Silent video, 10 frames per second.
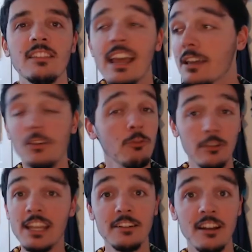Like,
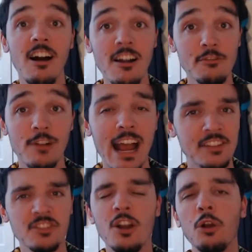in
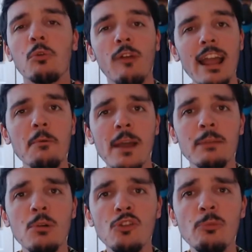contrast,
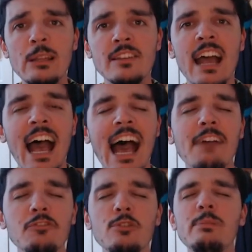right-wing movements
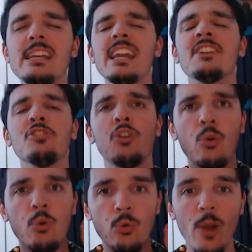have to be
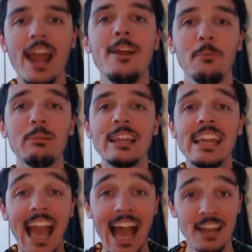
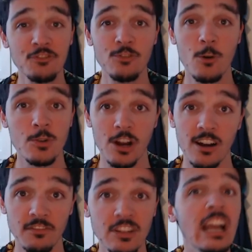incredibly
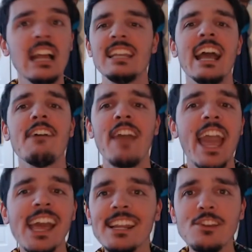astroturfed to have
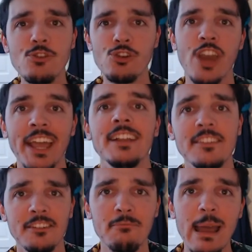any
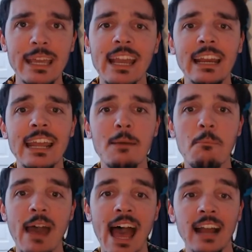chance of making an
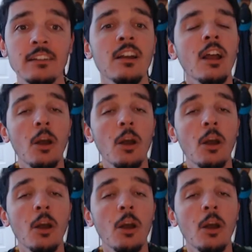impact.